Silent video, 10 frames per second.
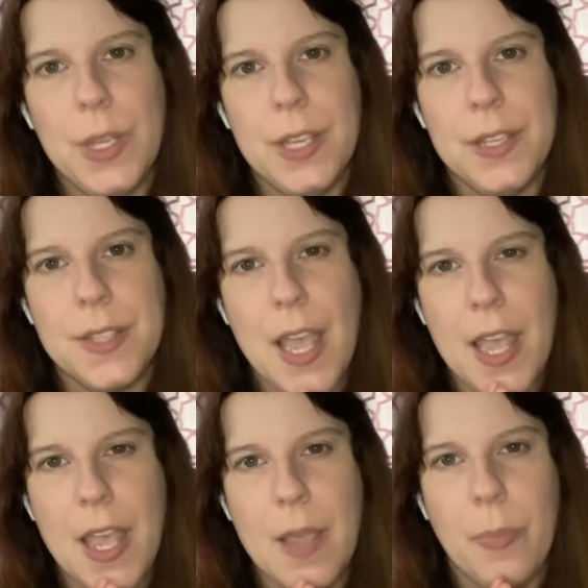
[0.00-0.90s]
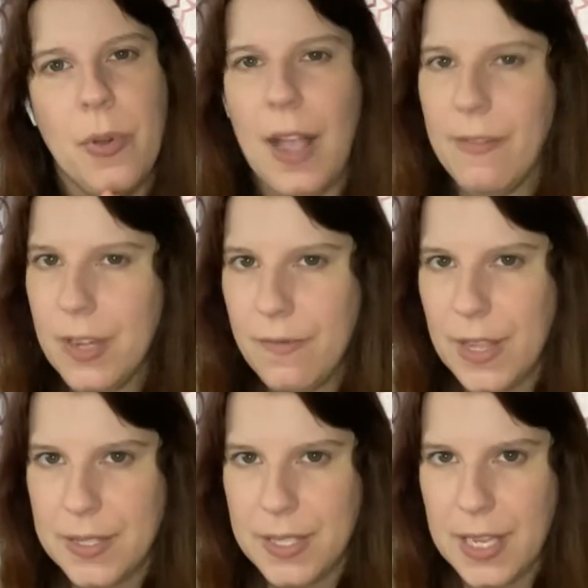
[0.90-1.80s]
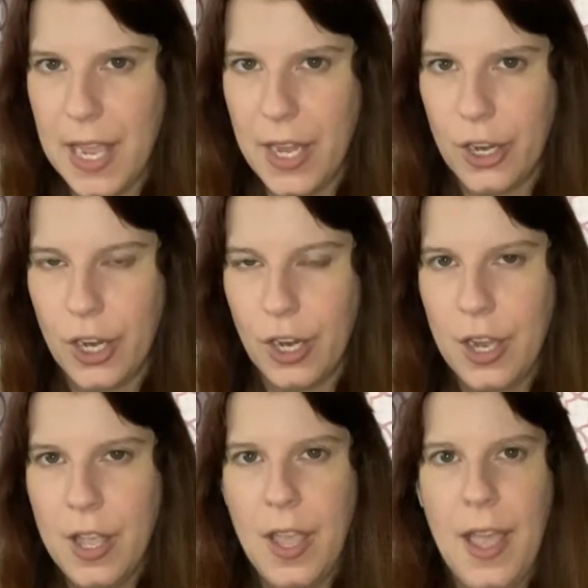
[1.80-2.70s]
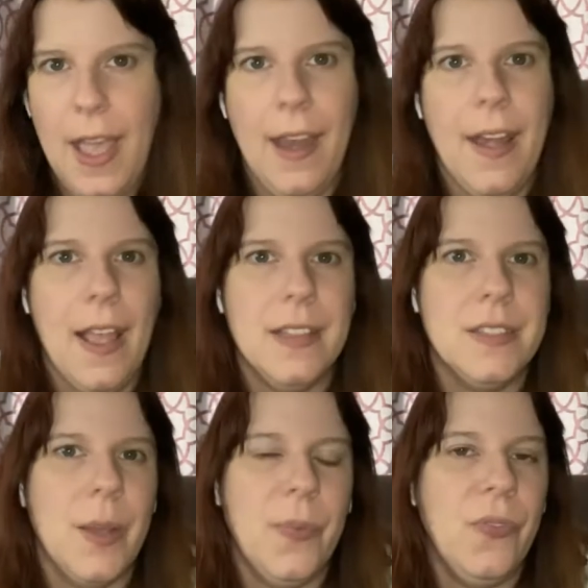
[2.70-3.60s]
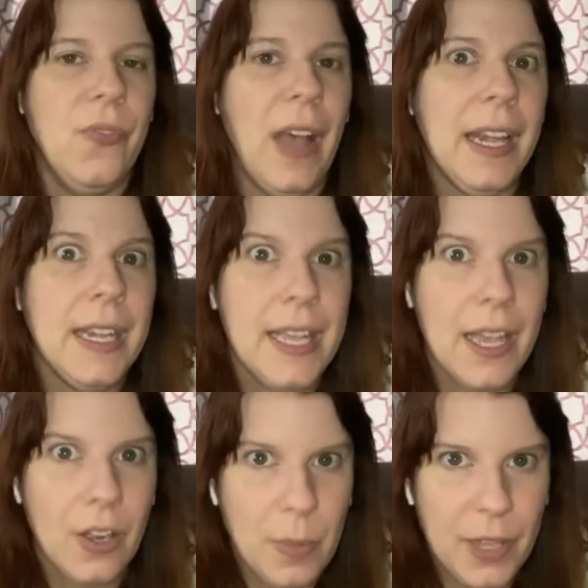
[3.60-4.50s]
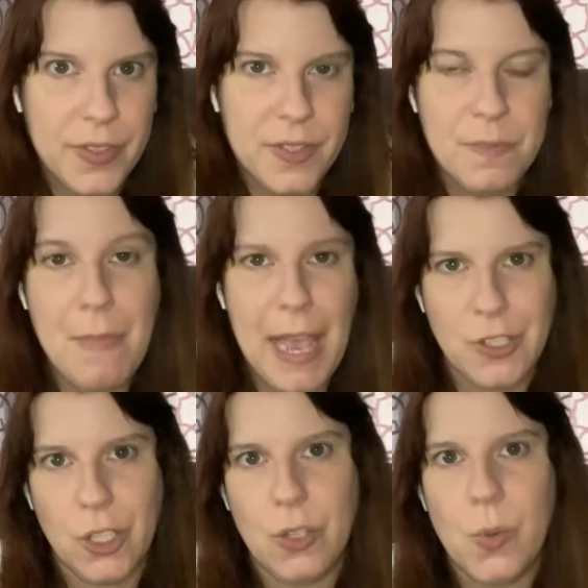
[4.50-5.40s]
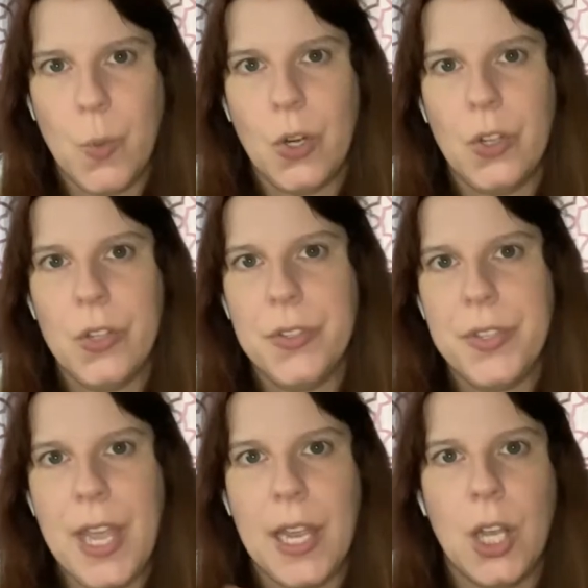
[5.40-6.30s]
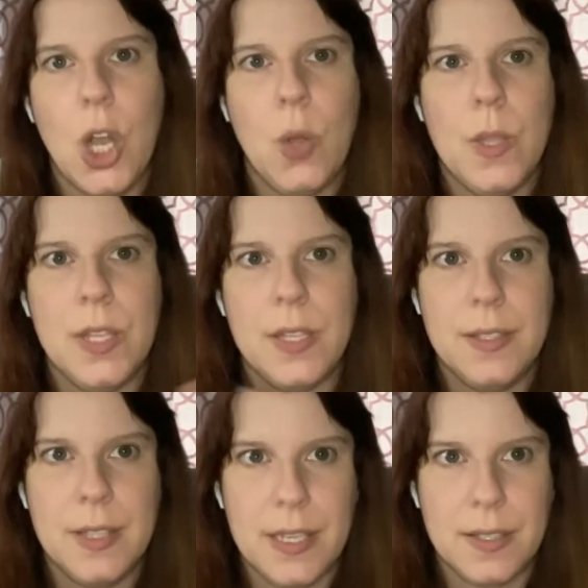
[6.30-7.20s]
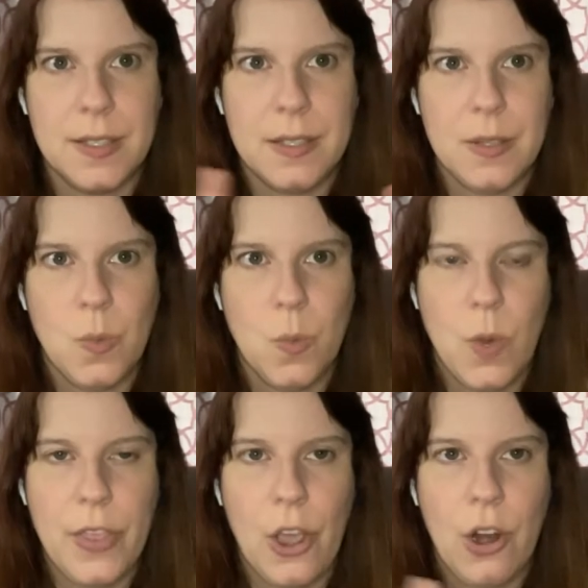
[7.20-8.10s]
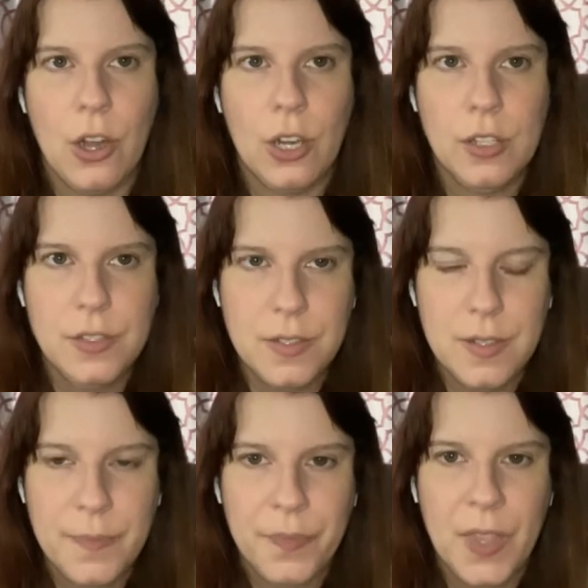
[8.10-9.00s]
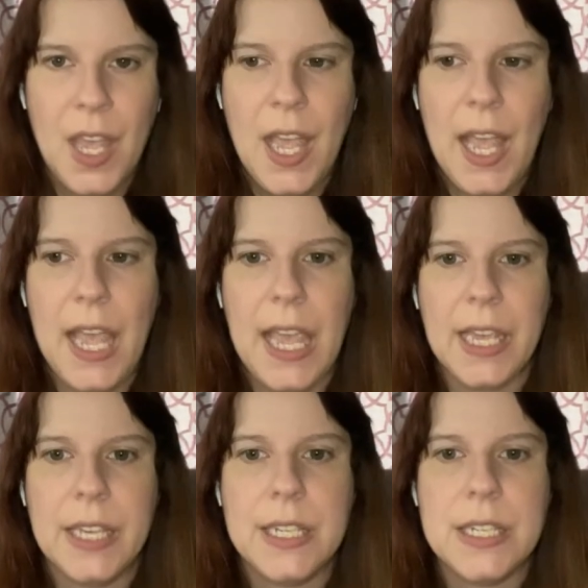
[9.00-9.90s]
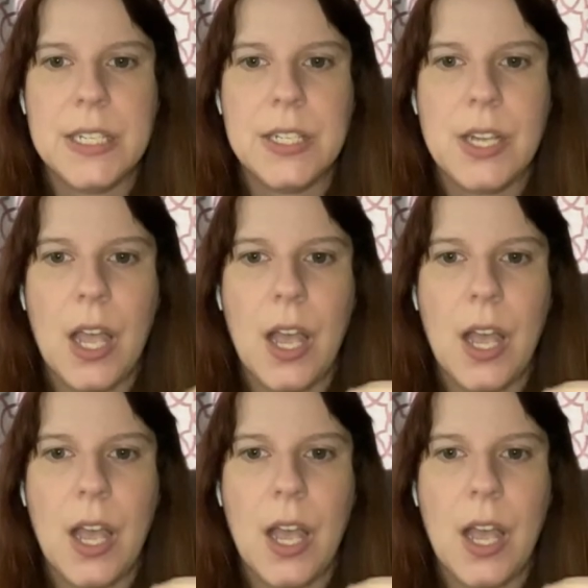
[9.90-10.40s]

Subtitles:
is a private investigator and ends up finding out about this magical world that coexists with ours, and